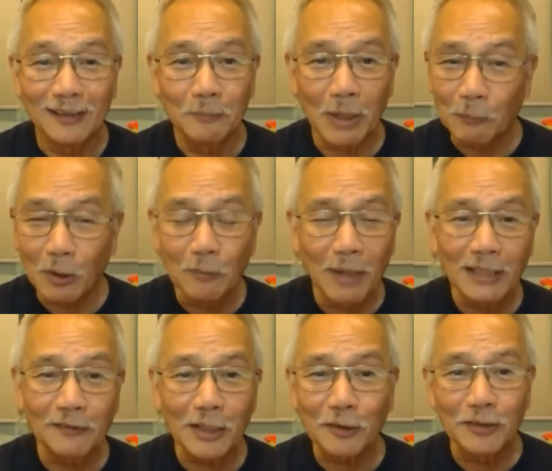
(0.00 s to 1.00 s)
You know, people
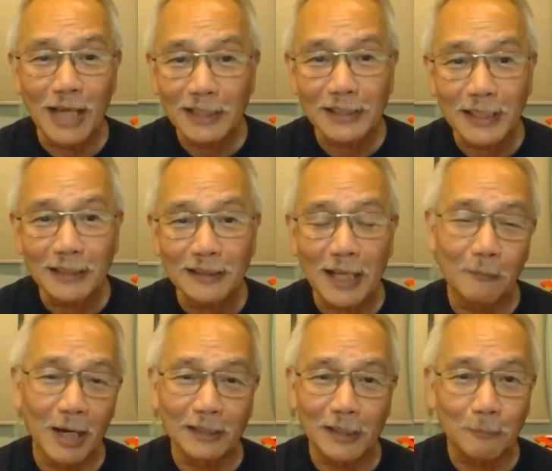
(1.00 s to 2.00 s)
might recognize it,
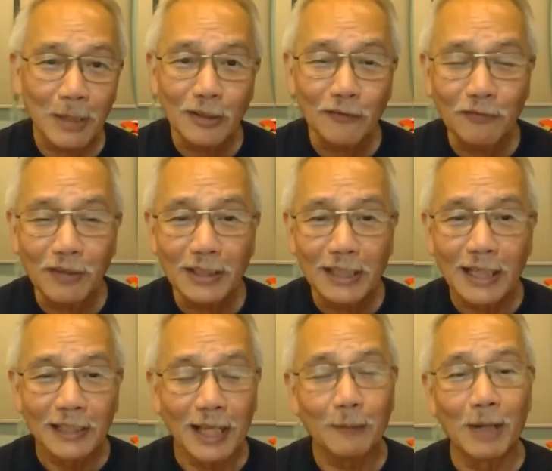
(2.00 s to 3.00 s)
they might repent of
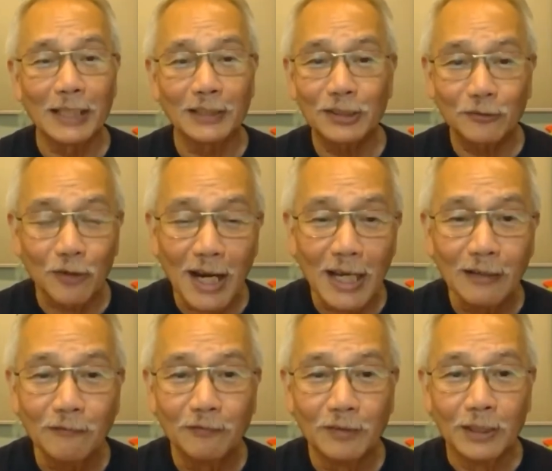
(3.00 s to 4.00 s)
it, they might
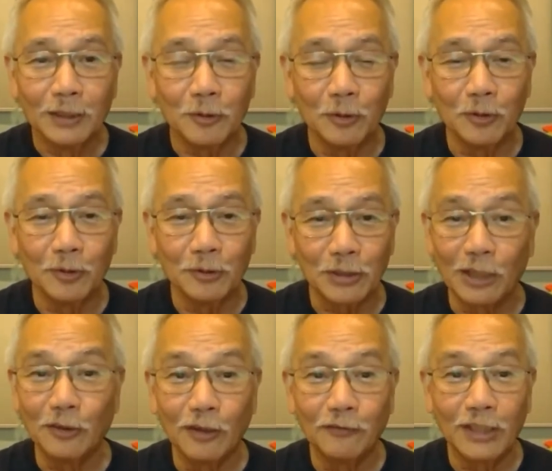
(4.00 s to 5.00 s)
strive to
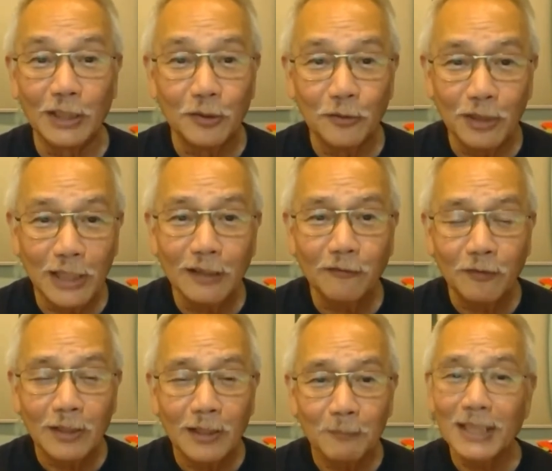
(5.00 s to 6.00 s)
turn over a new
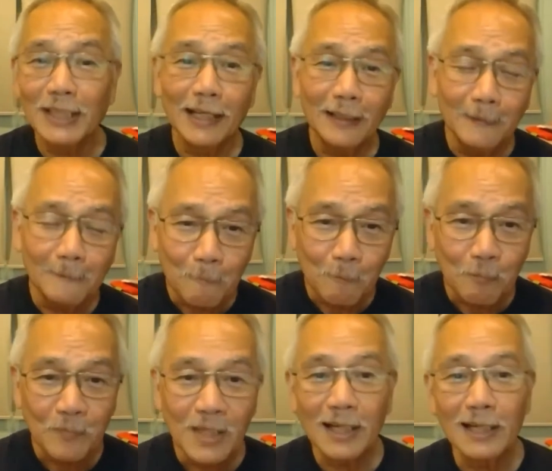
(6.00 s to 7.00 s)
leaf, but then
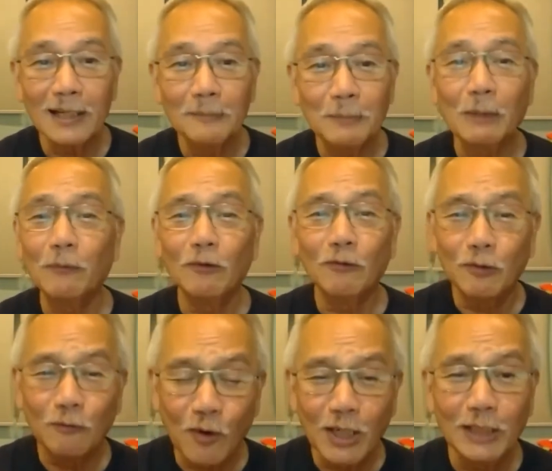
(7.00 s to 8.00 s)
uh, people
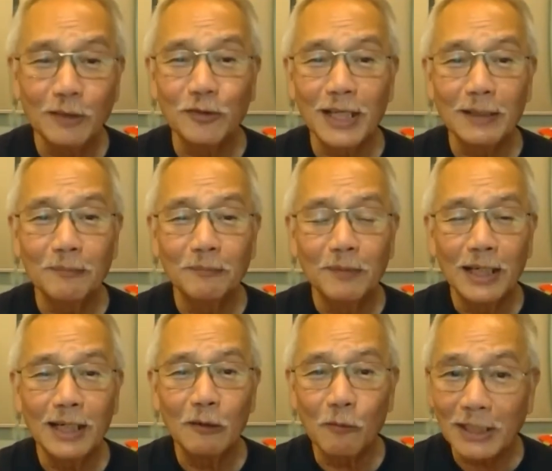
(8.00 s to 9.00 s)
would fall into
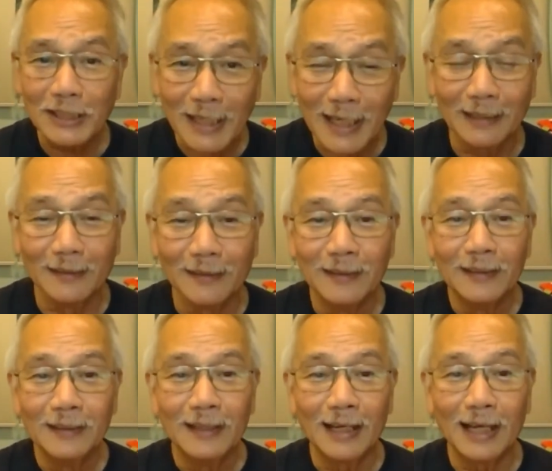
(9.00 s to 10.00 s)
them uh, once again.
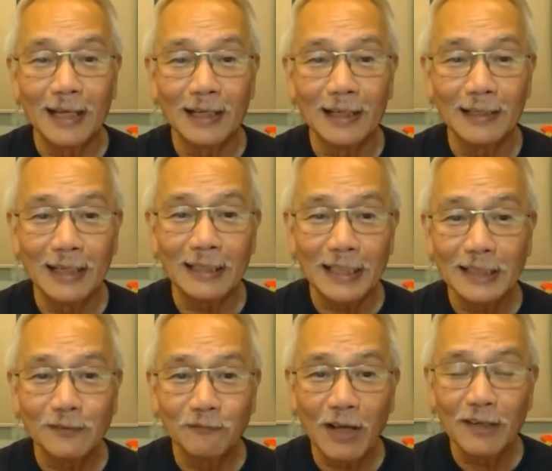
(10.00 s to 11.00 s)
And it
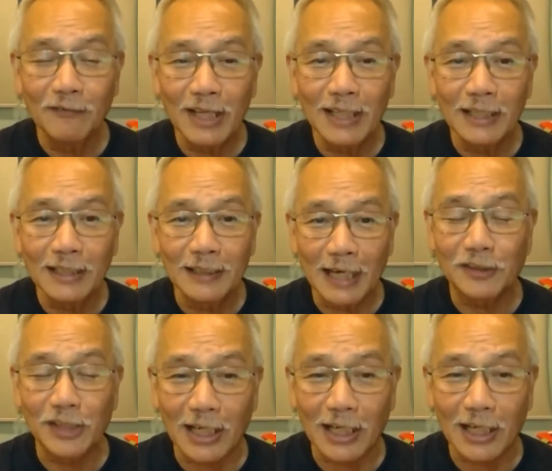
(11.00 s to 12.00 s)
is very, very
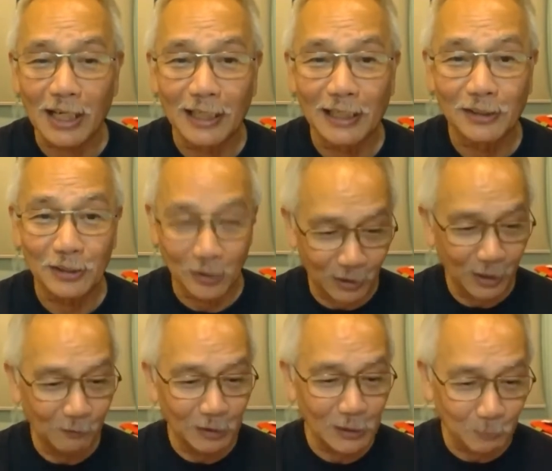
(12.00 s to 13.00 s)
great challenge. So
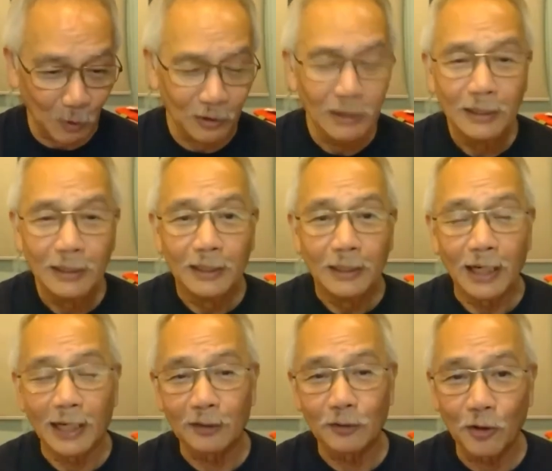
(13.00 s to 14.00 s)
here was Paul
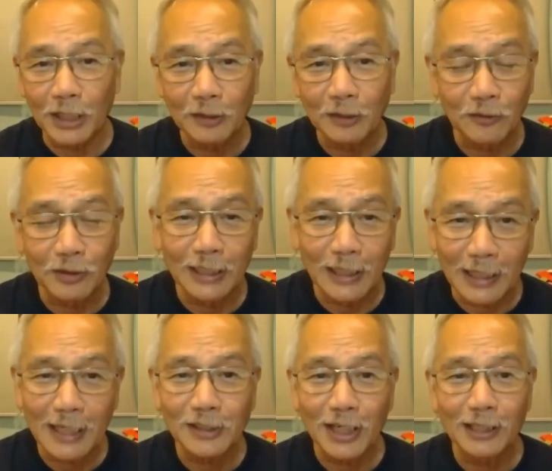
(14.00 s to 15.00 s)
uh, talking to the
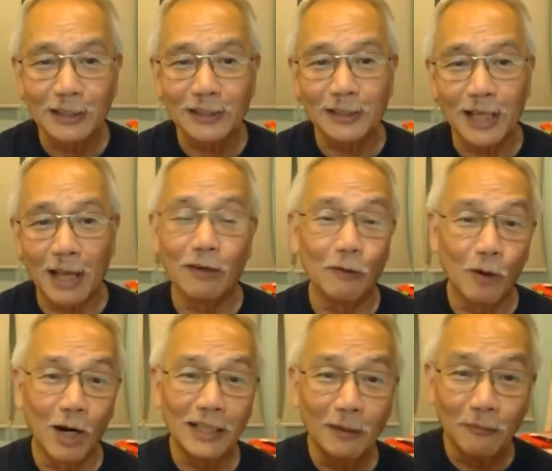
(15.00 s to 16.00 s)
Galatians, having
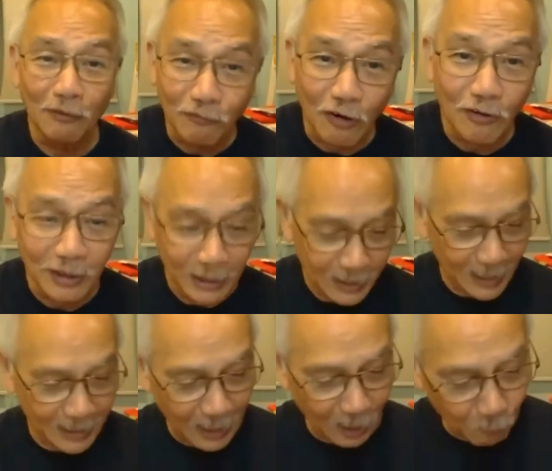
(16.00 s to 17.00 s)
warned them before,
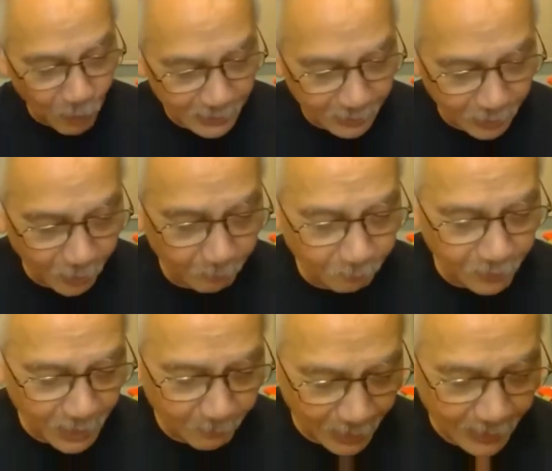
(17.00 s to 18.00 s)
and now warning
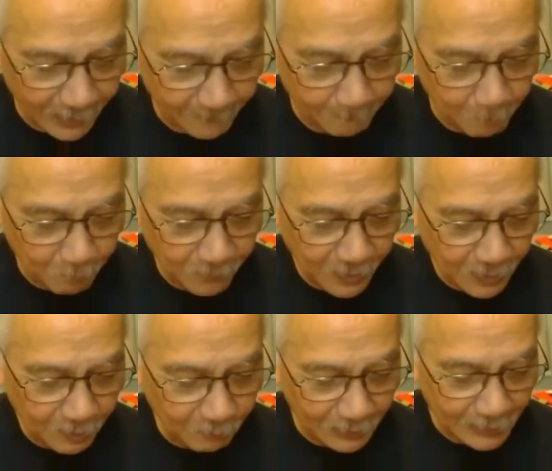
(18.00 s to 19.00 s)
them, them again.
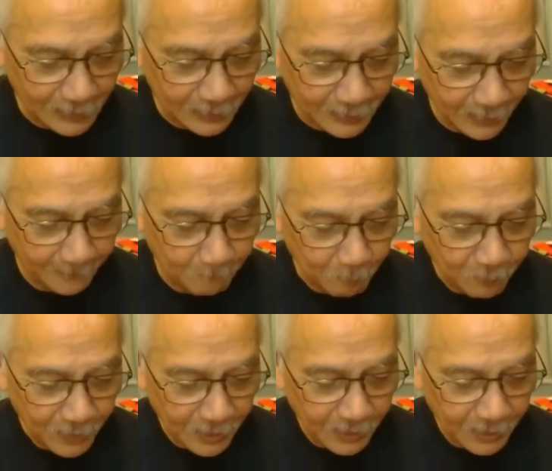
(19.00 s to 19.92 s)
What does he say?